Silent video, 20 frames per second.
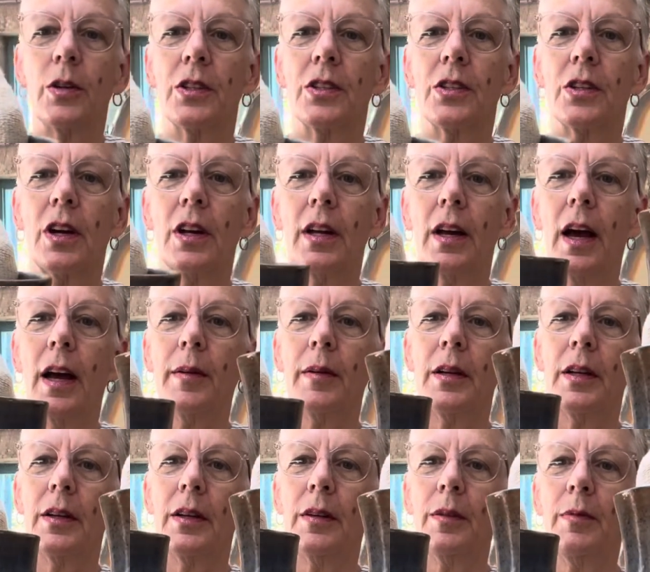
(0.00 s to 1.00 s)
it's gonna, I'm
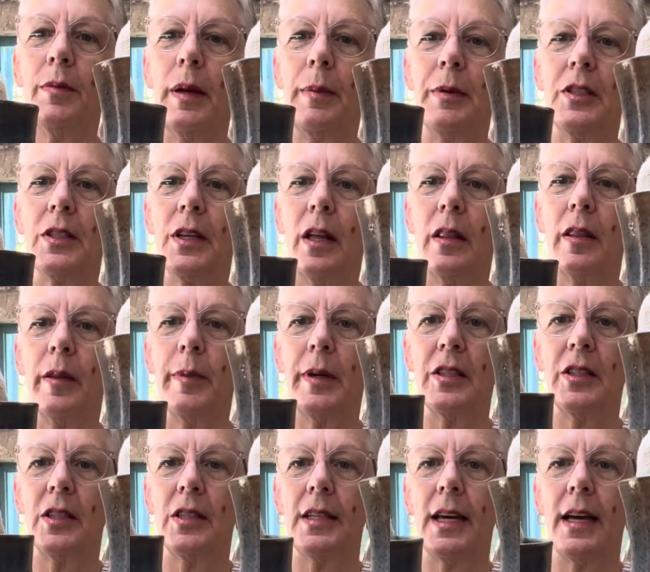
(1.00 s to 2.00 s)
gonna maybe sell them
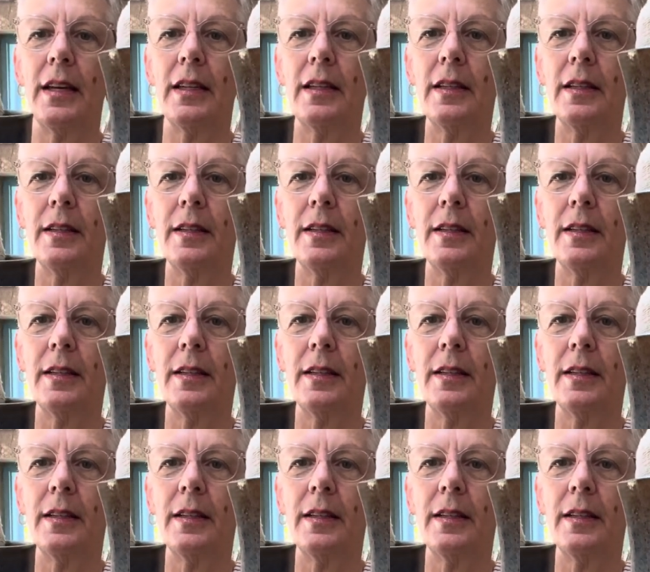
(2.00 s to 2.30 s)
as a set.